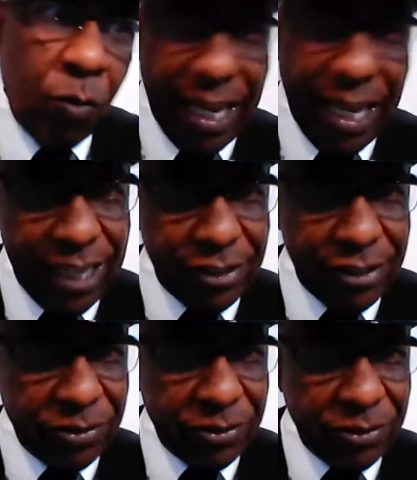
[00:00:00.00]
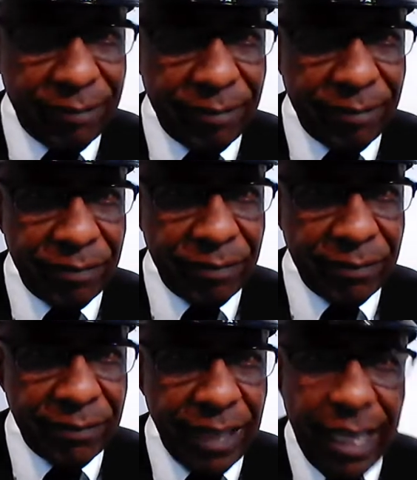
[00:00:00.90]
Black history.
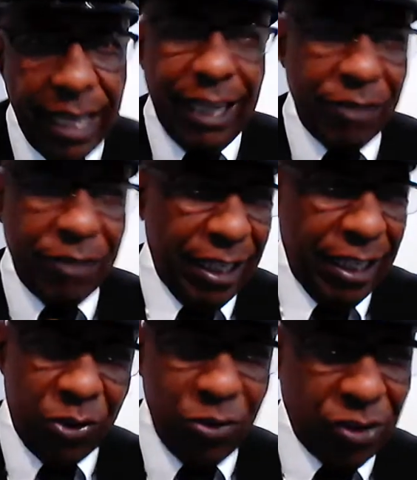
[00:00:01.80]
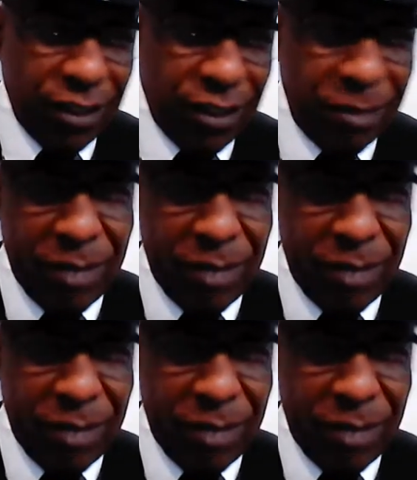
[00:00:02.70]
If you're talking